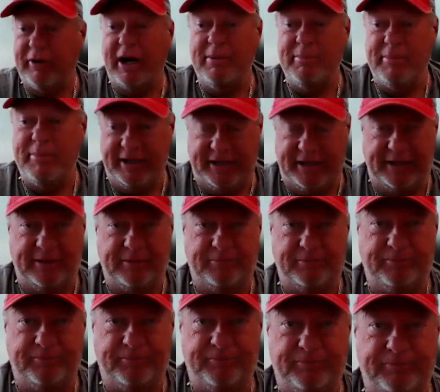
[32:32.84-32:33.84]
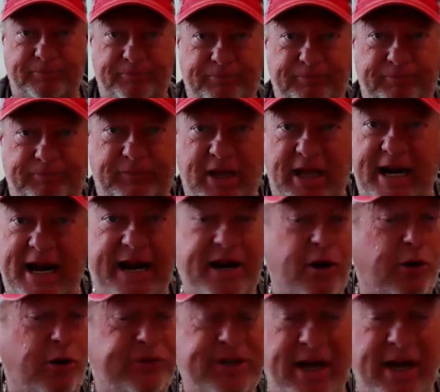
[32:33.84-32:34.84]
great money. And I
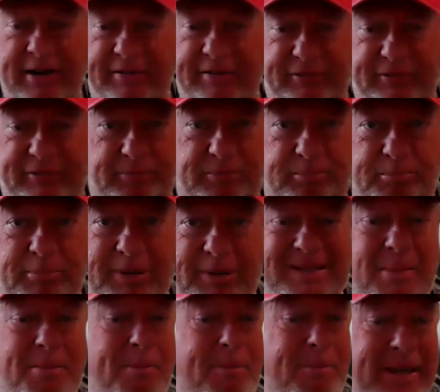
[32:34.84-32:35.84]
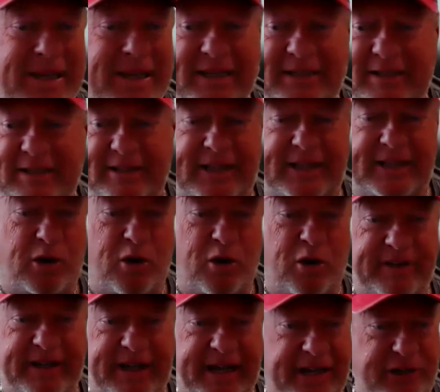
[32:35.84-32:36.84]
know a ton of them. But the minute that they go
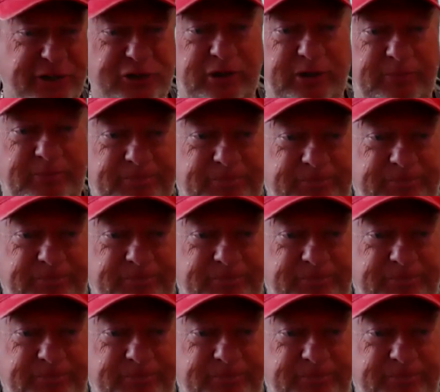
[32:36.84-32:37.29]
on vacation,